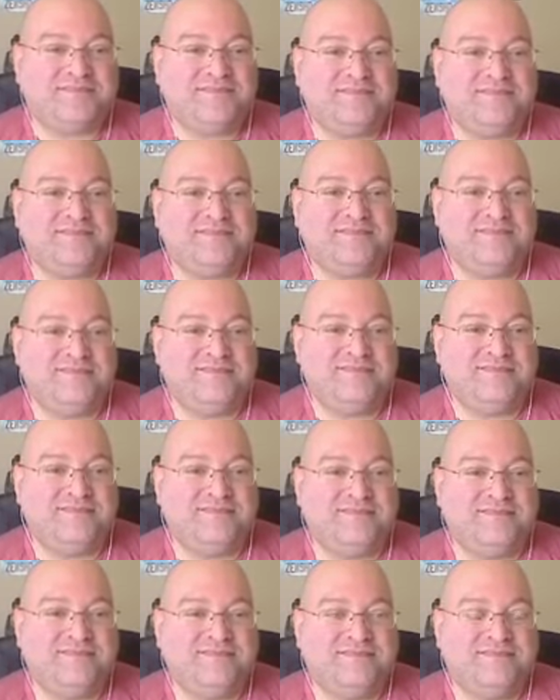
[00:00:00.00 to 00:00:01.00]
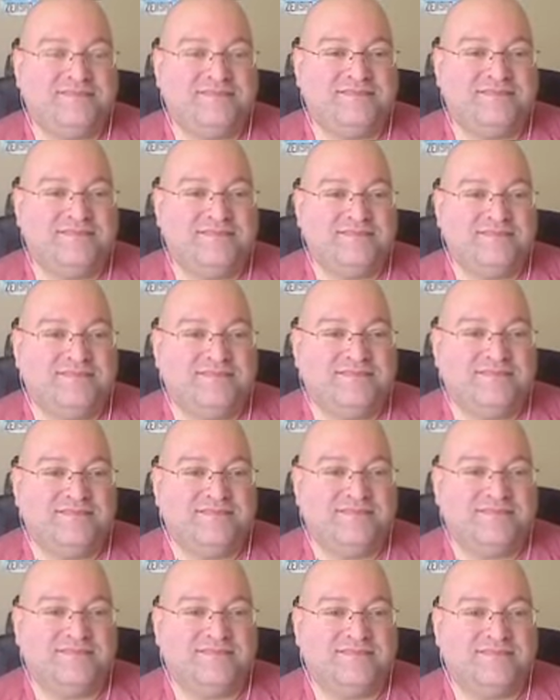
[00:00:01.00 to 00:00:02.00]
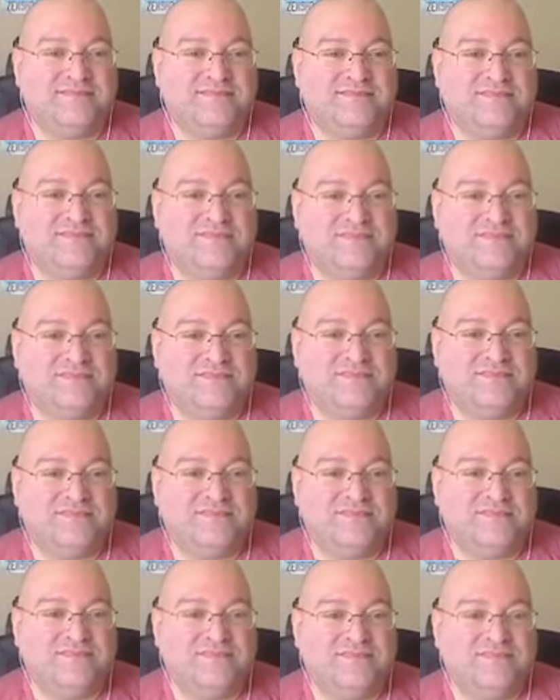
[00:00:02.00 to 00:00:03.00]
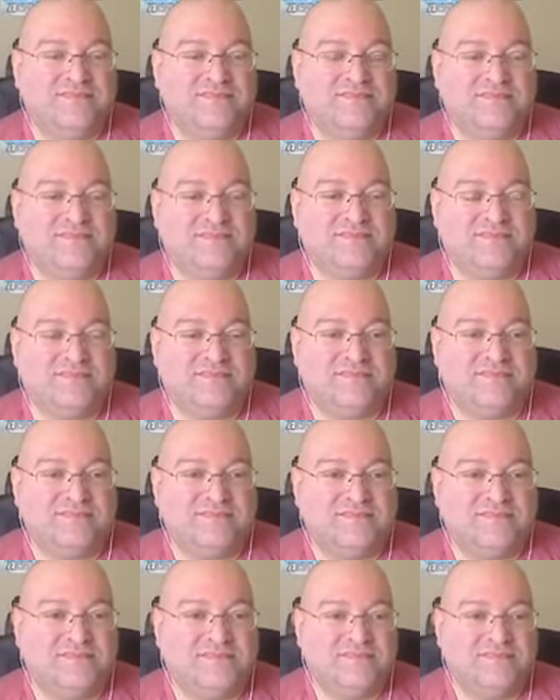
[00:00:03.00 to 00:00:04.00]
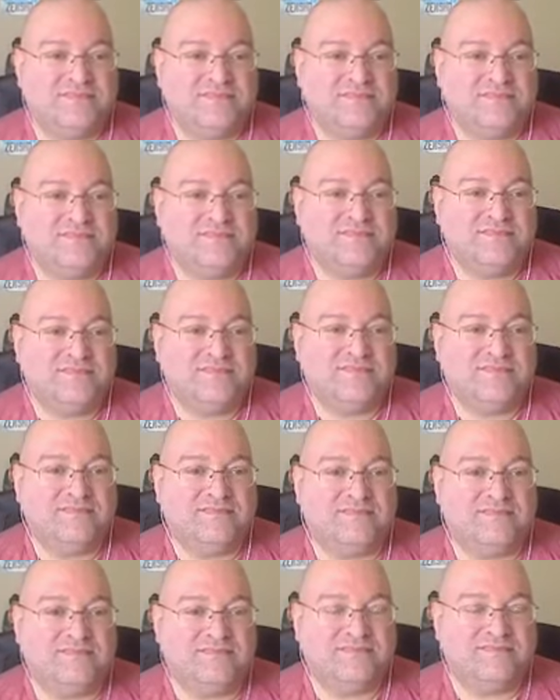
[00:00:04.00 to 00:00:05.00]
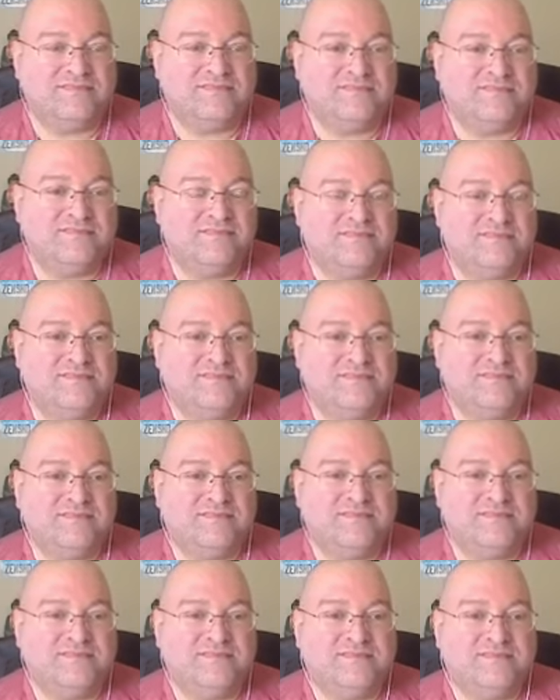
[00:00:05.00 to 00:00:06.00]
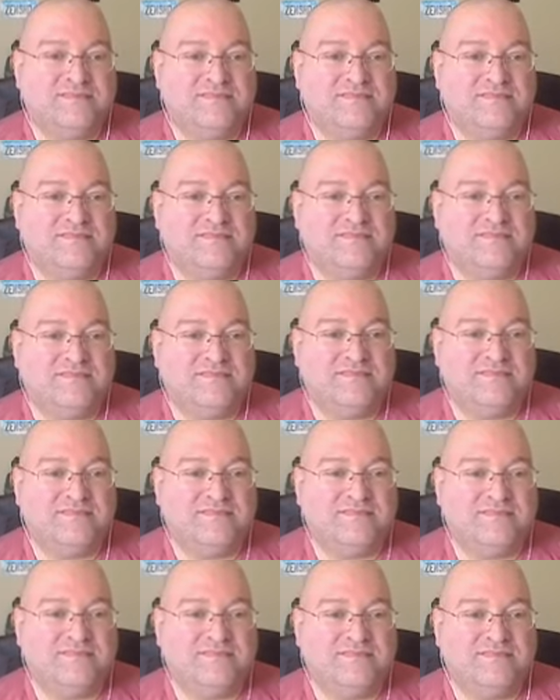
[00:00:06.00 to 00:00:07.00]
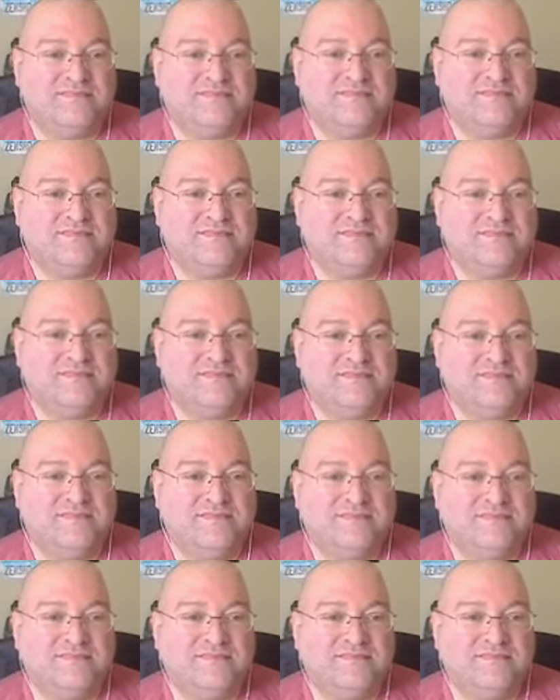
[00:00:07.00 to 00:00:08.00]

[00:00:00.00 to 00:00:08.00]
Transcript: The person shown says nothing.